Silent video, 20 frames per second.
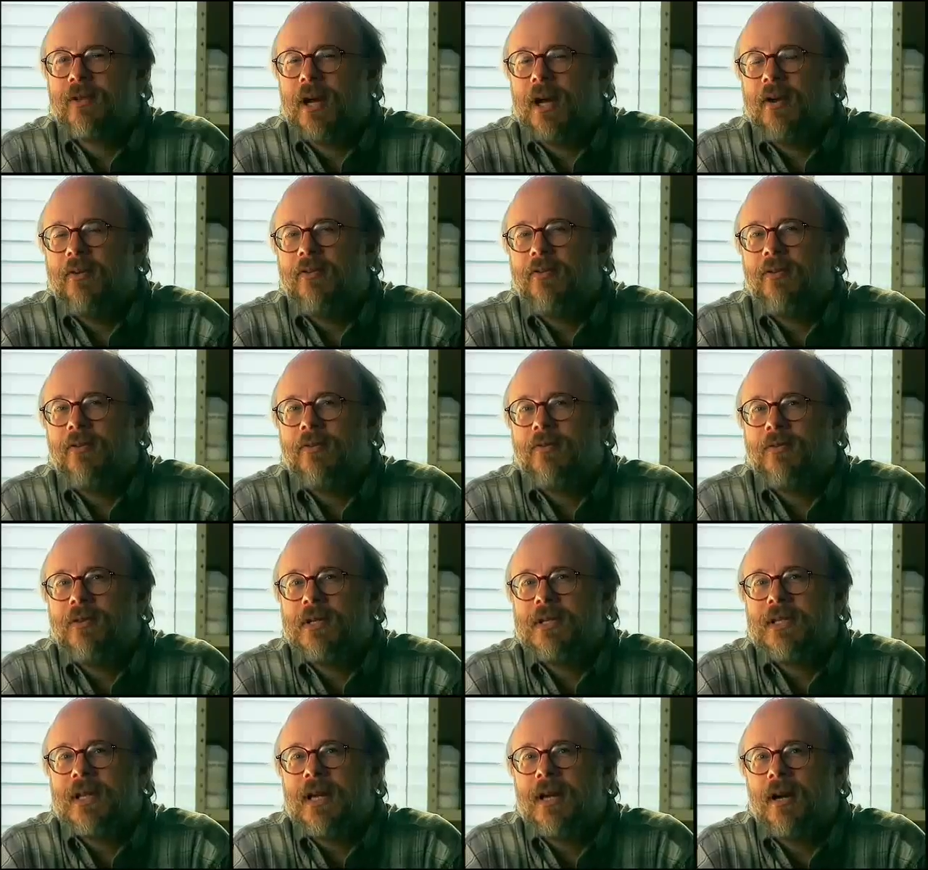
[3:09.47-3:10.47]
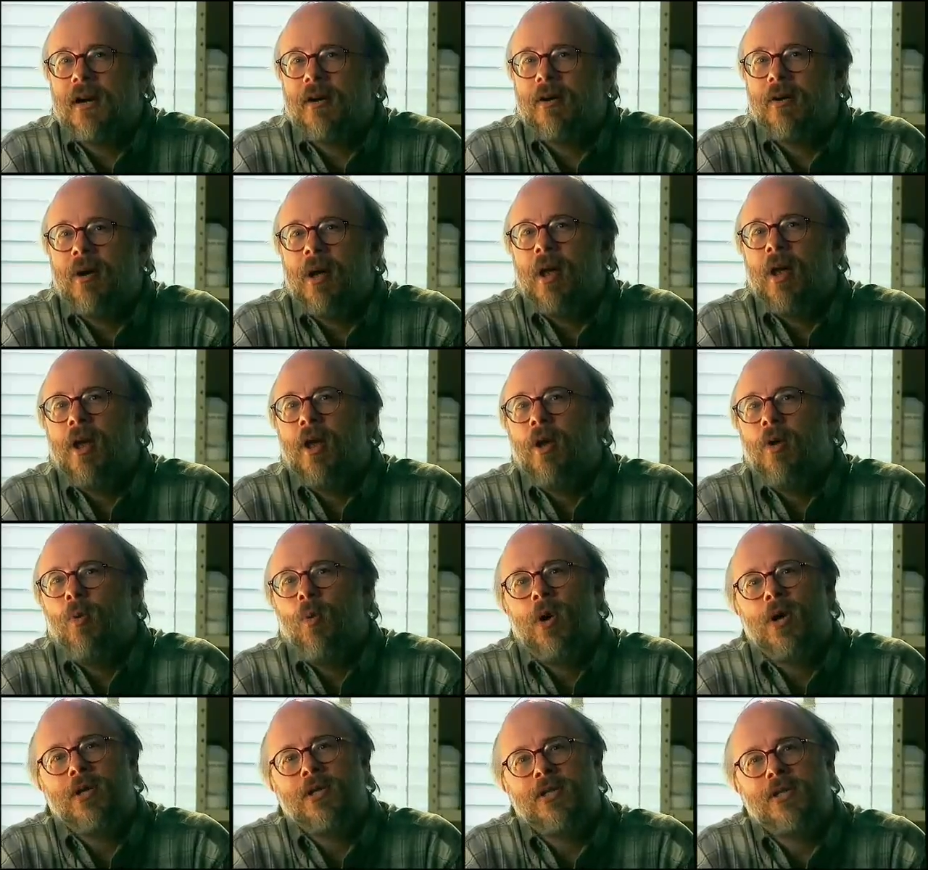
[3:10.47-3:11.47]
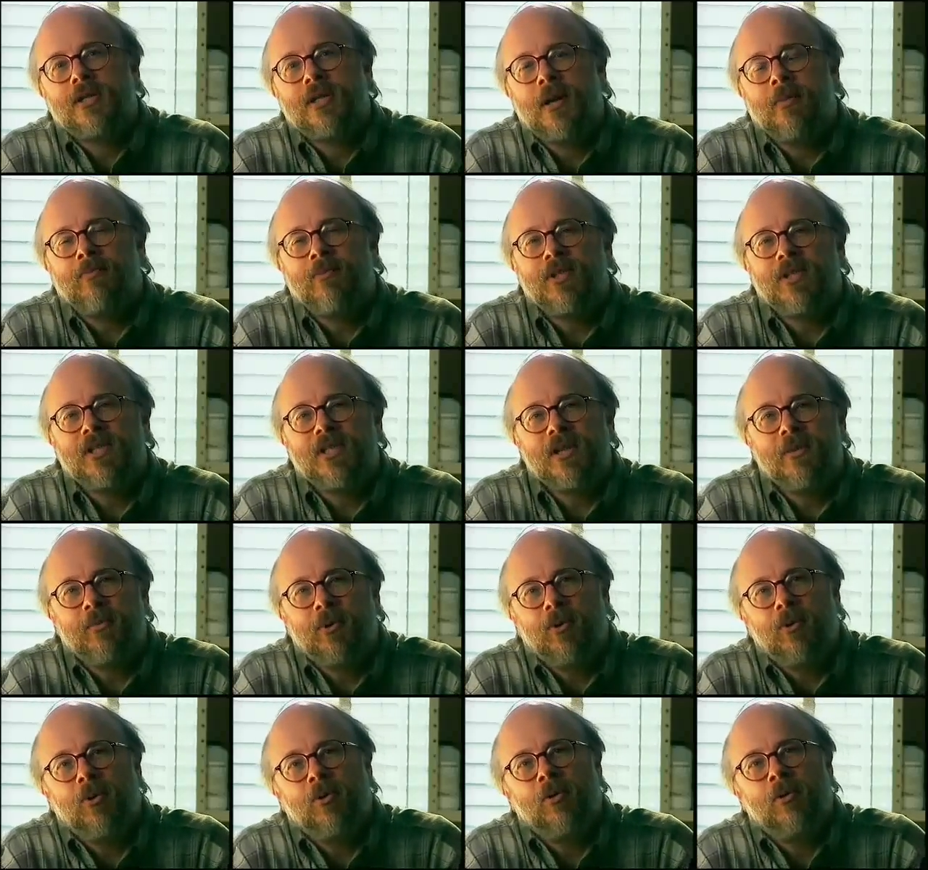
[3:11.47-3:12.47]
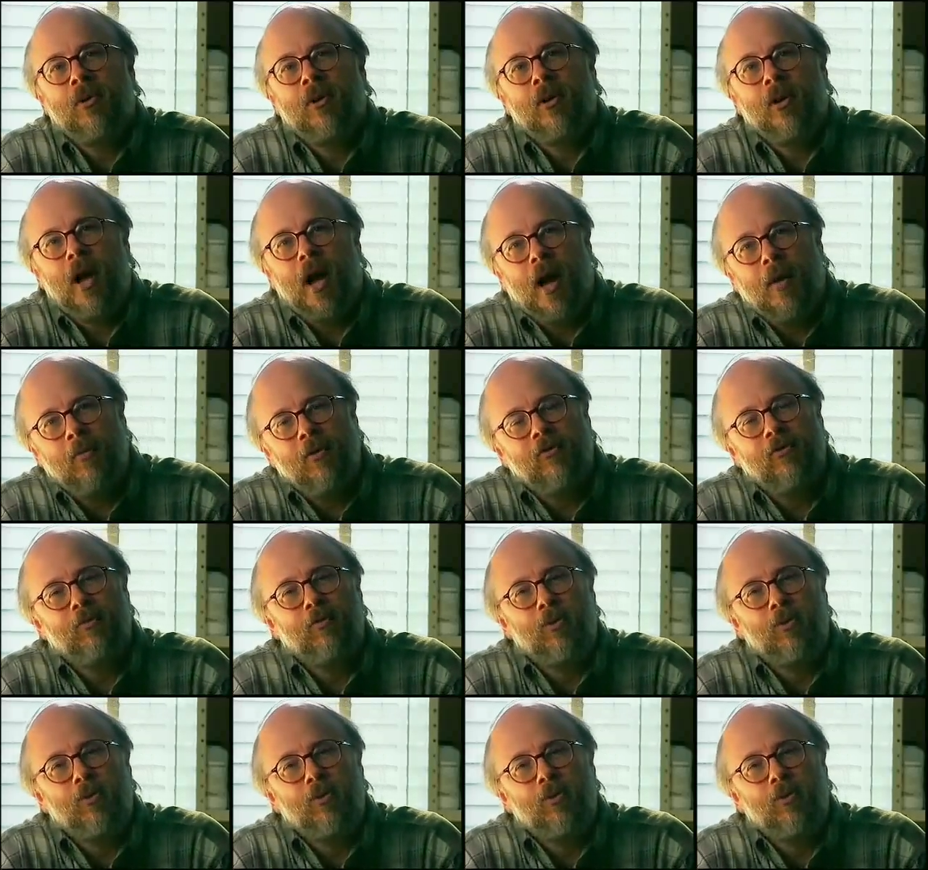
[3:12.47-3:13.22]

life, the cell, was some simple glob of